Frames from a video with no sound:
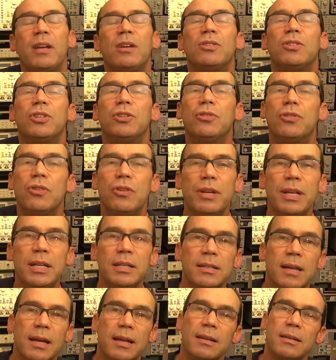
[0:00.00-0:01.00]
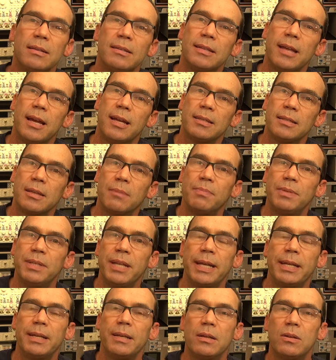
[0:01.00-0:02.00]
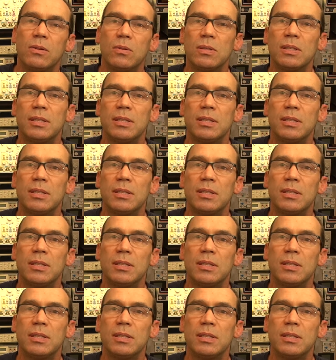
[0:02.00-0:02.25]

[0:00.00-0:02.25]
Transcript: because you do need to understand some technical